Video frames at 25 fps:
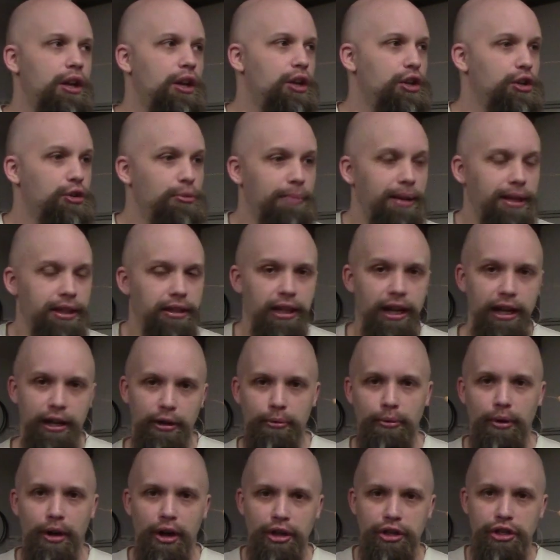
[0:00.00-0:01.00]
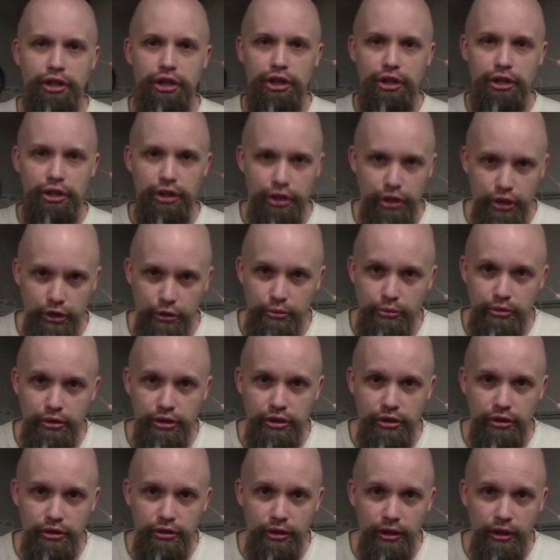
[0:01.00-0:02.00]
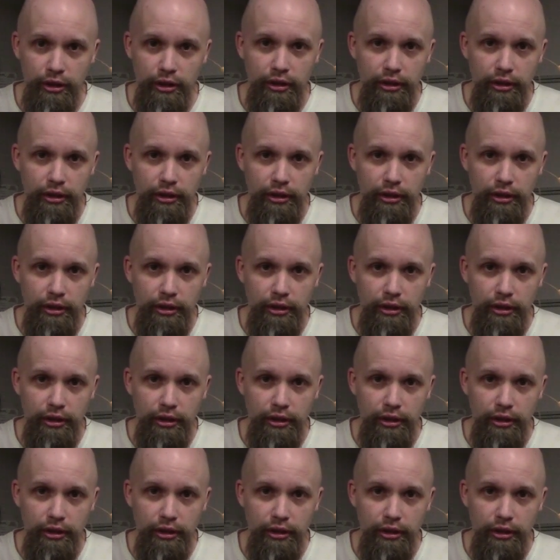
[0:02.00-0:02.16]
You make that garage used